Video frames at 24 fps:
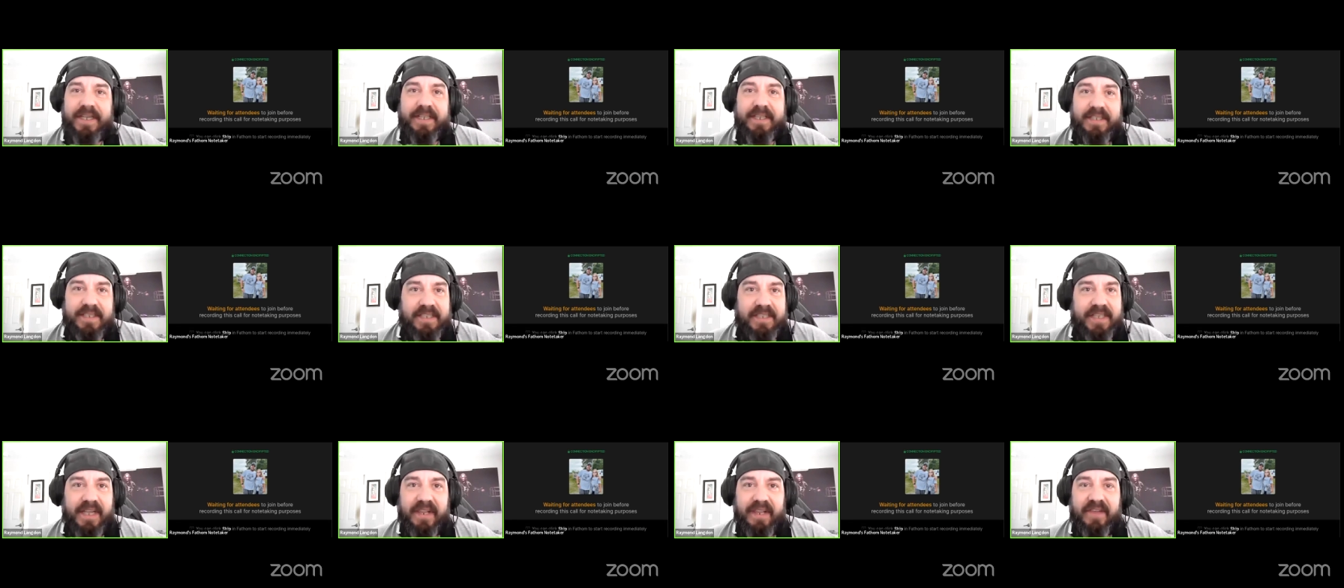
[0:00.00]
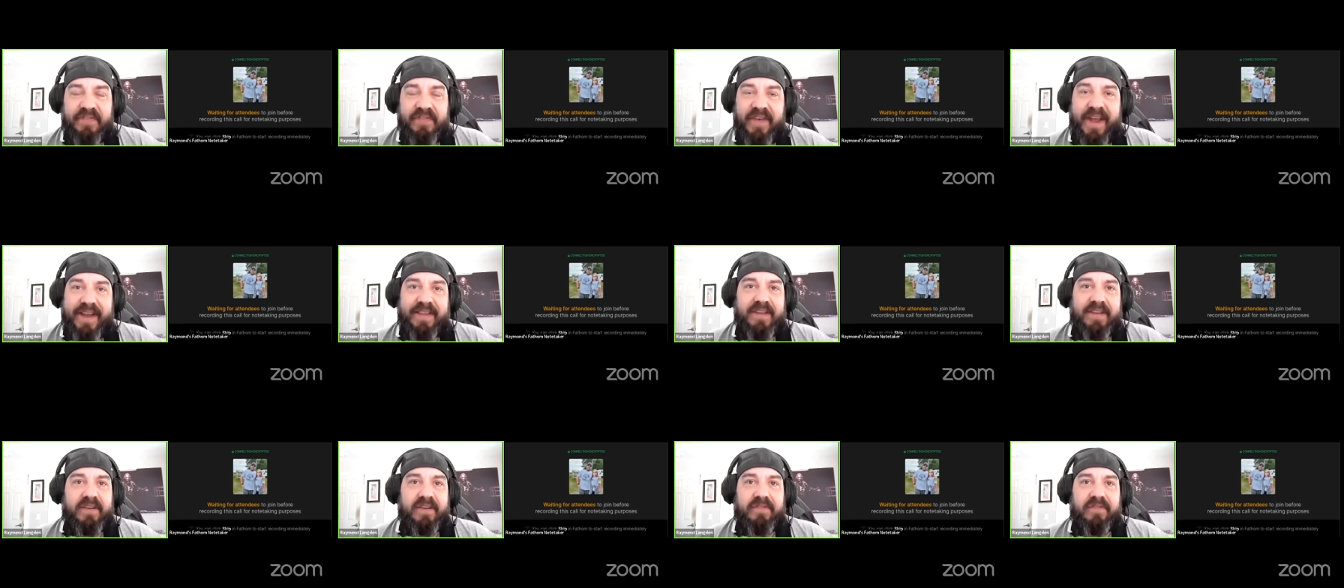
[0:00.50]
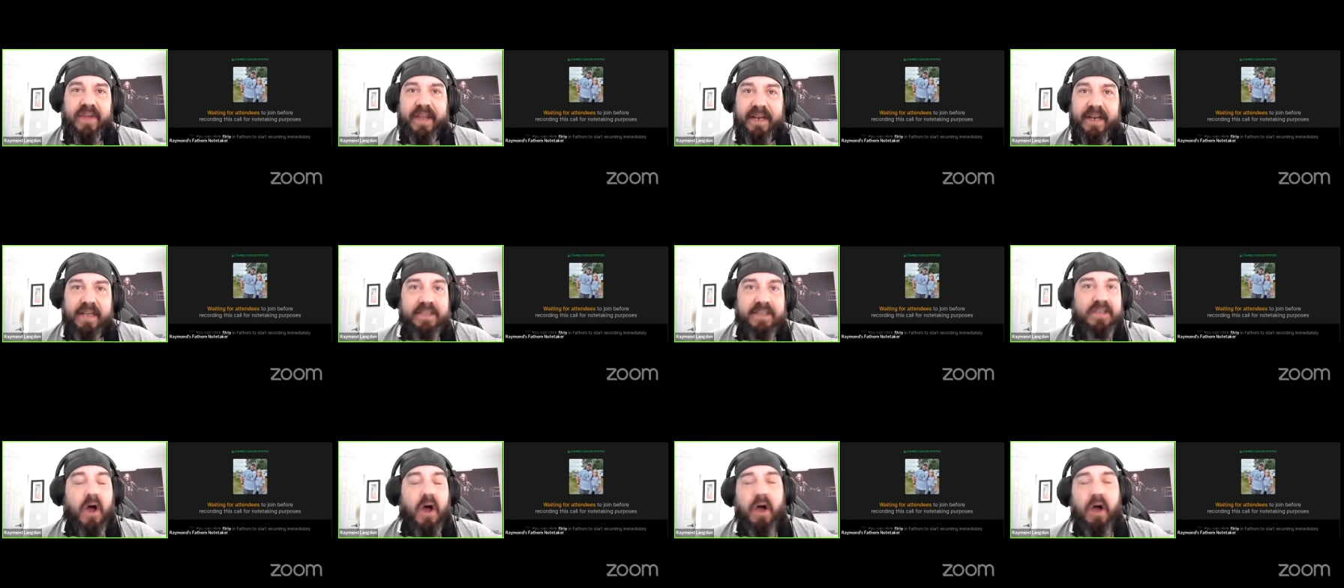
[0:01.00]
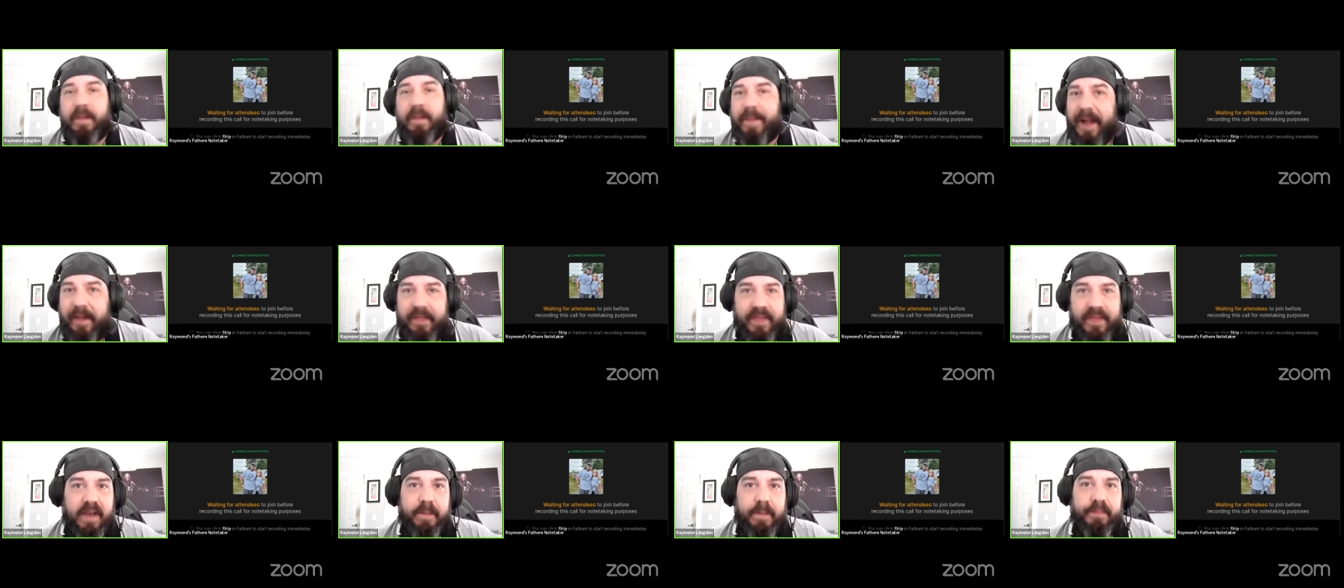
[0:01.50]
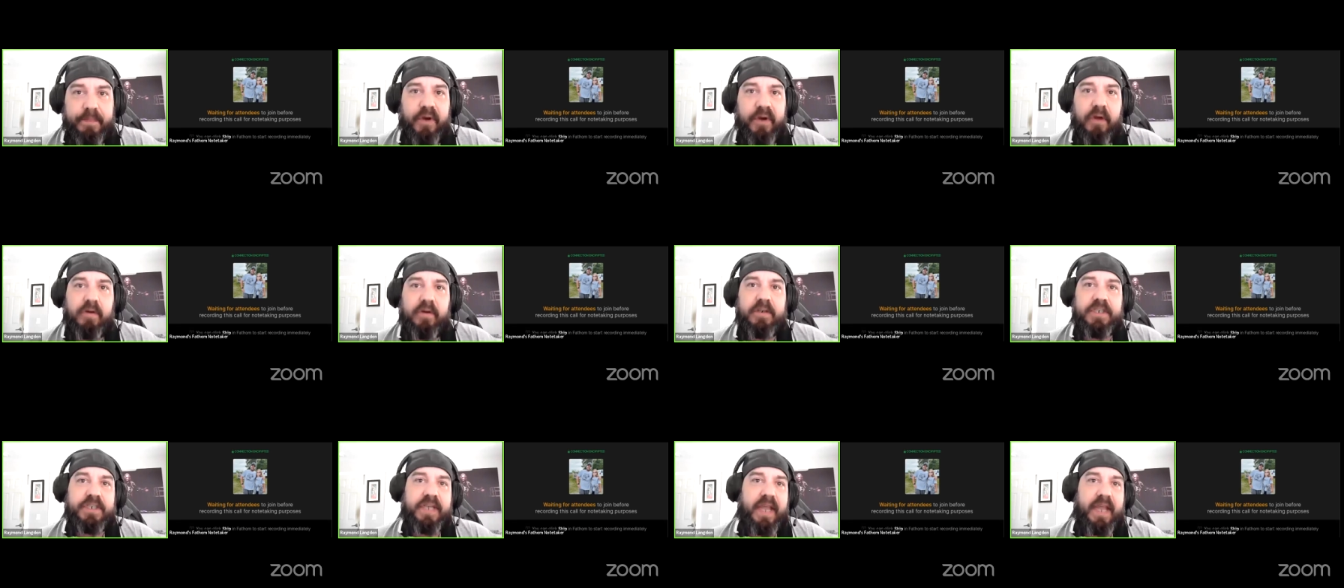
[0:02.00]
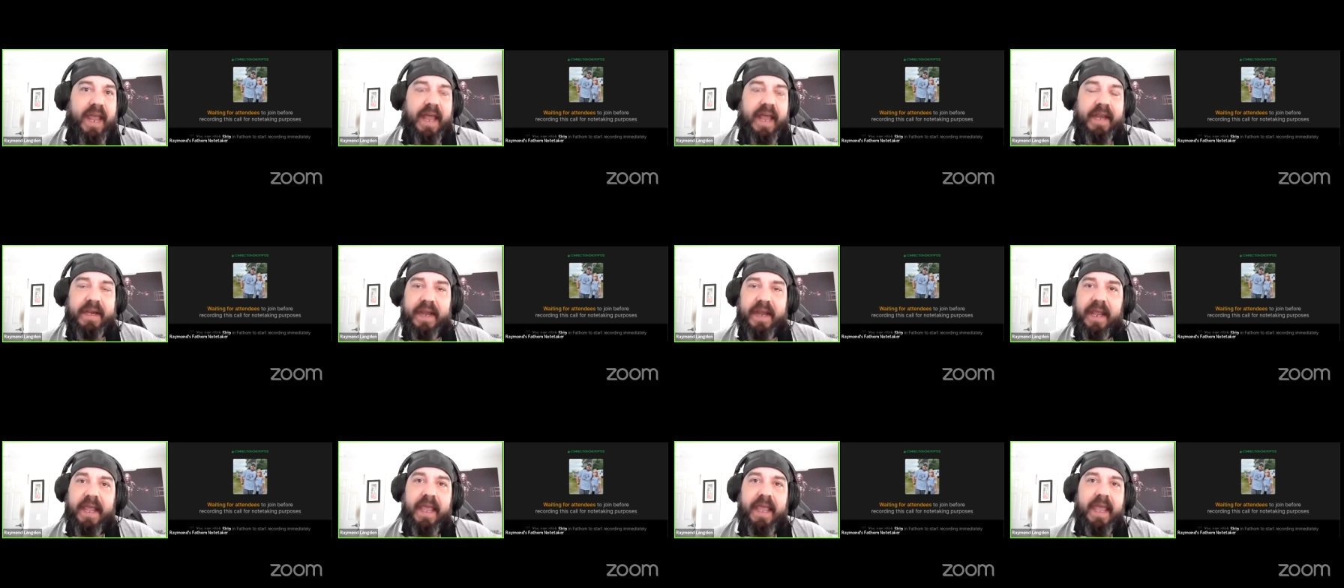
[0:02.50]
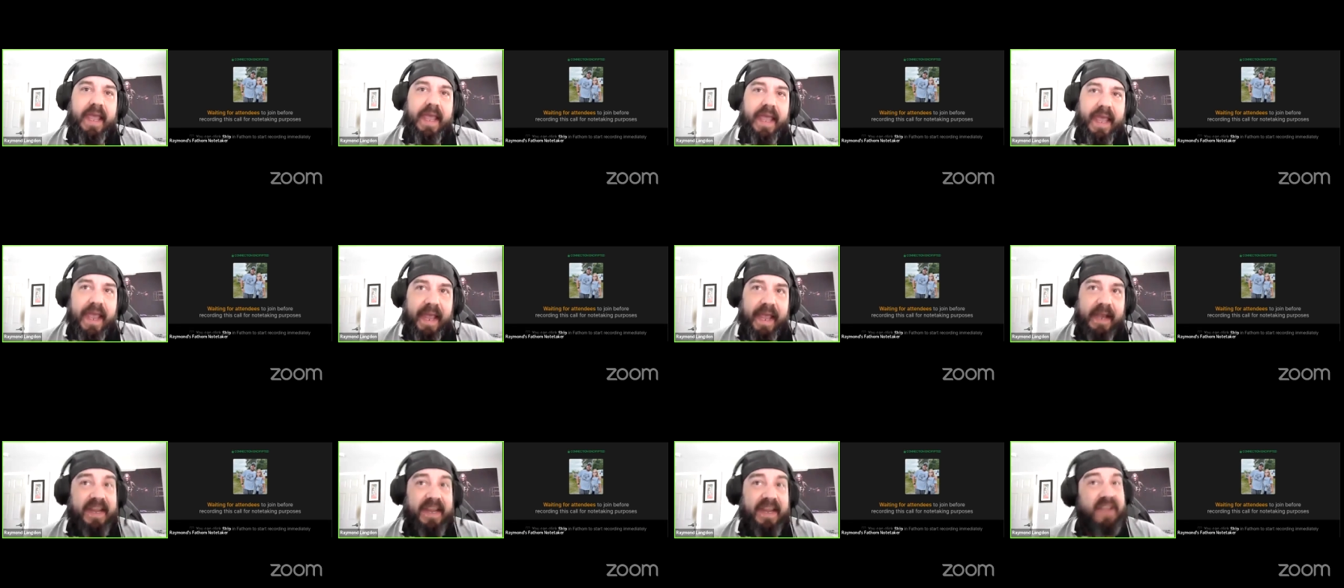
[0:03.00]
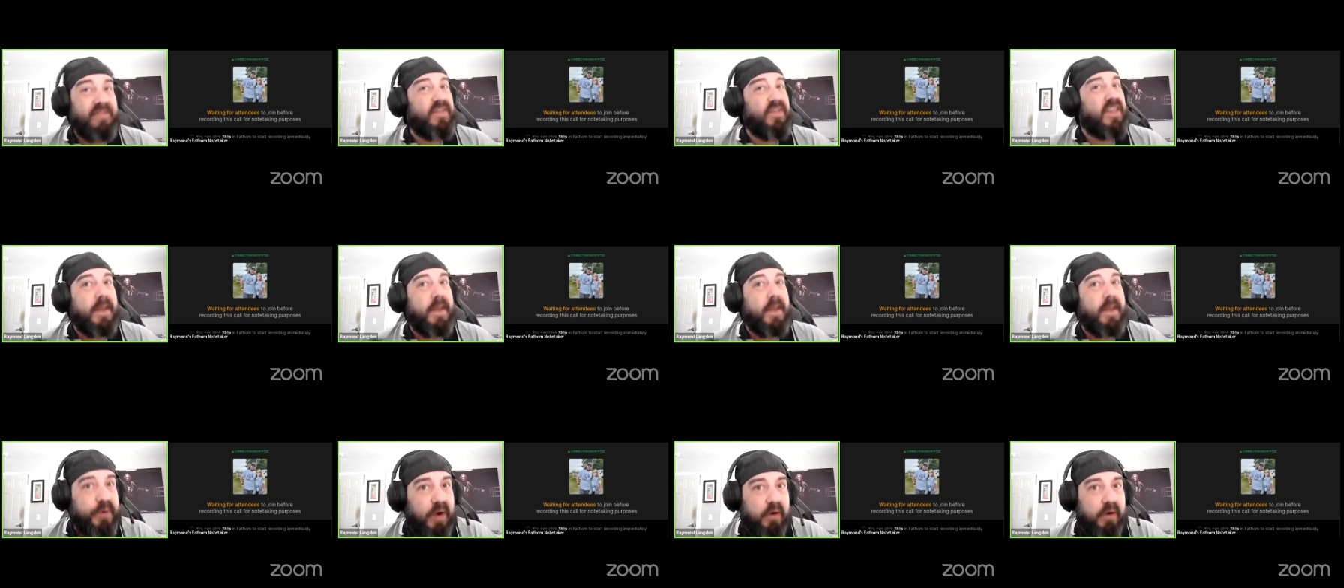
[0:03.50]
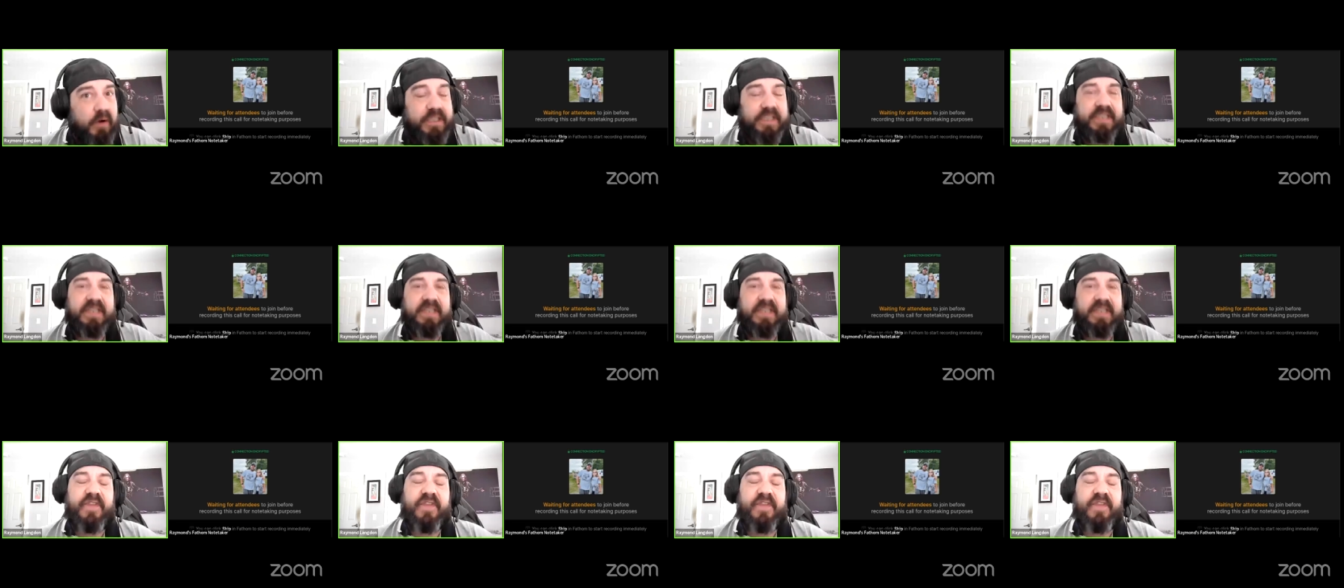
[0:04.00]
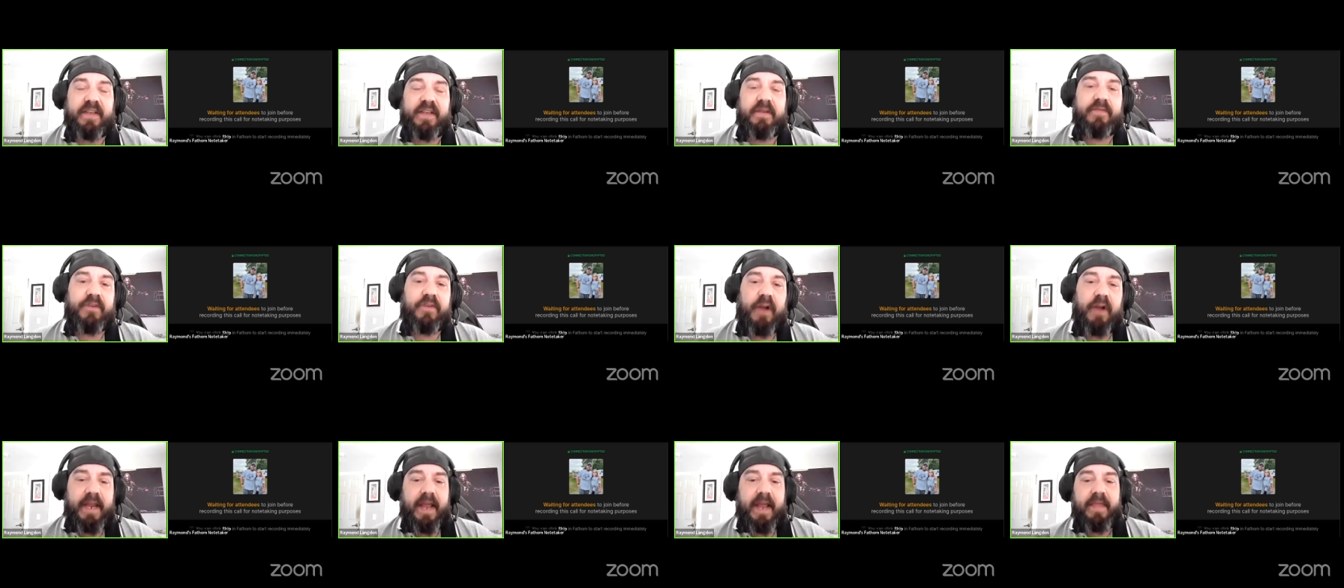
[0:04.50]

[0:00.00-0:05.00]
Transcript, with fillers: It's still effective. And it's all about the approach and and if the approach is effective, right?